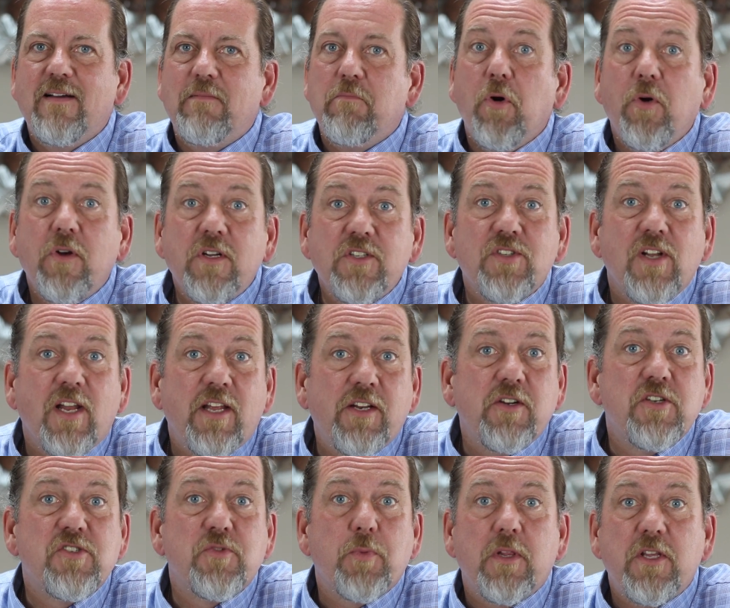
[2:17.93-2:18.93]
Mortgage
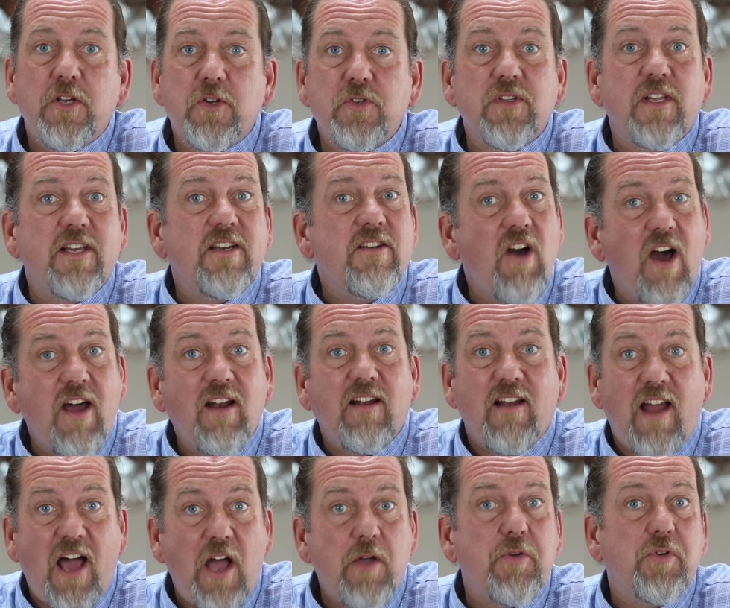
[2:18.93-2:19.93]
lenders will usually not
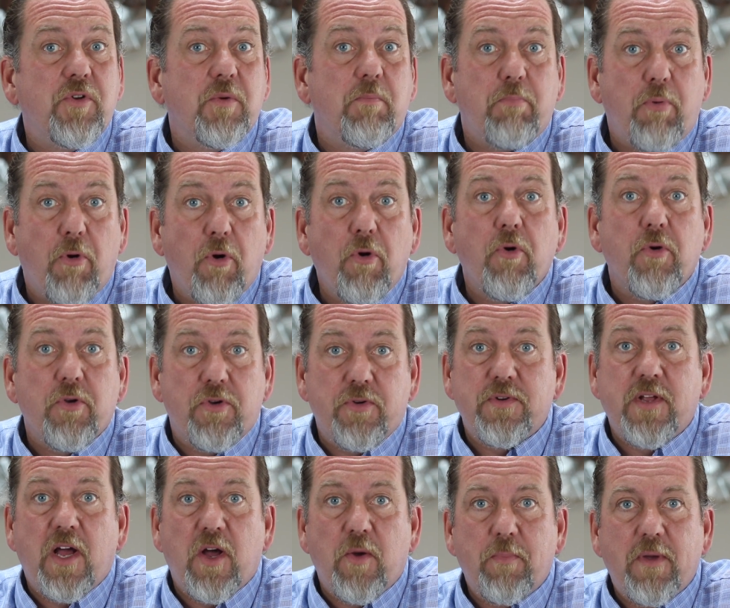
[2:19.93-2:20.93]
allow you to borrow your
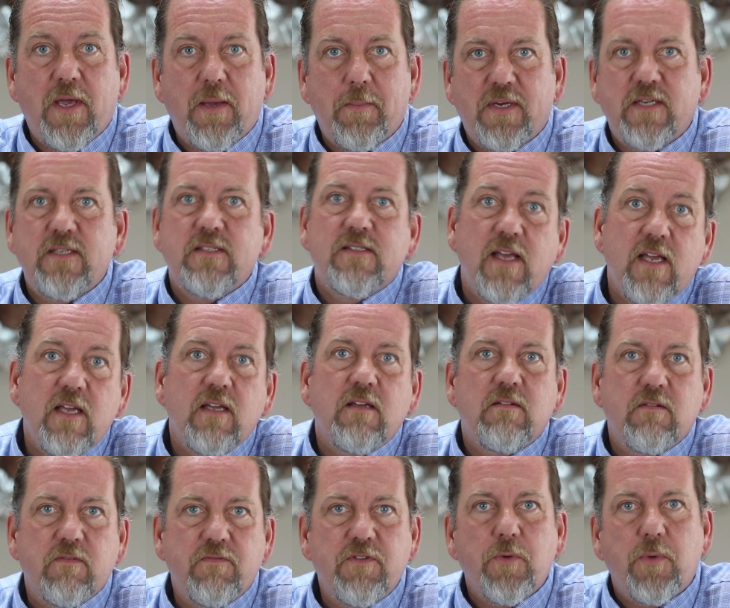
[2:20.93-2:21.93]
down payment because
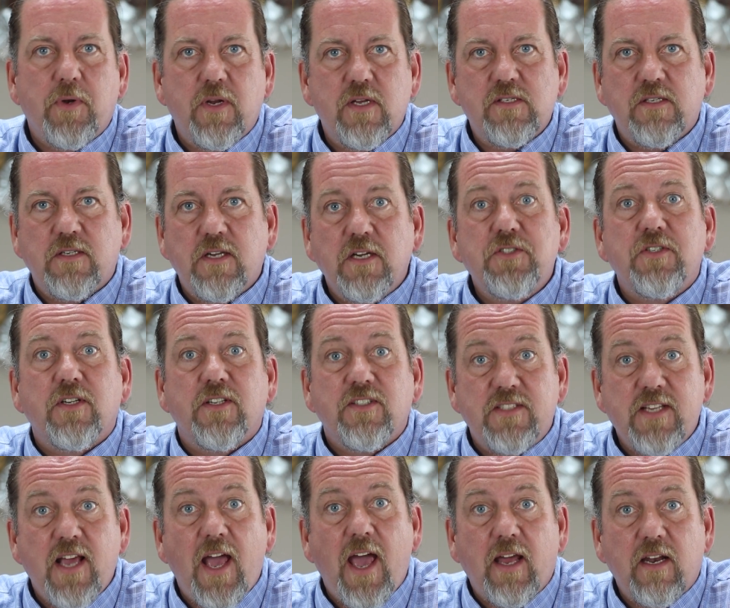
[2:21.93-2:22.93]
they view it as additional
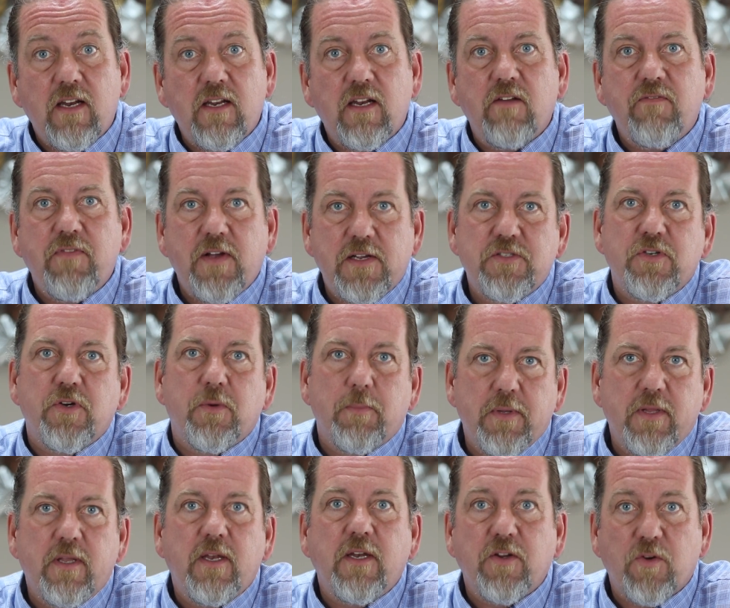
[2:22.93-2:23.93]
debt and it affects your
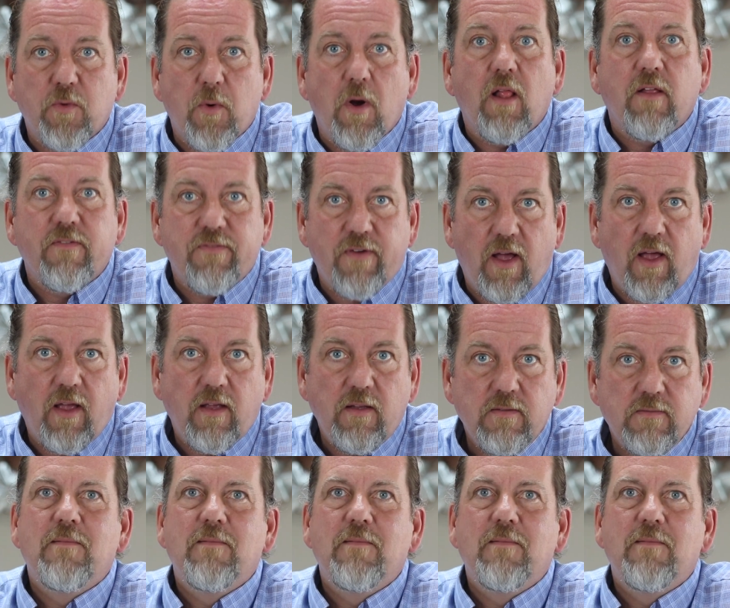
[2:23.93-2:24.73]
ability to qualify.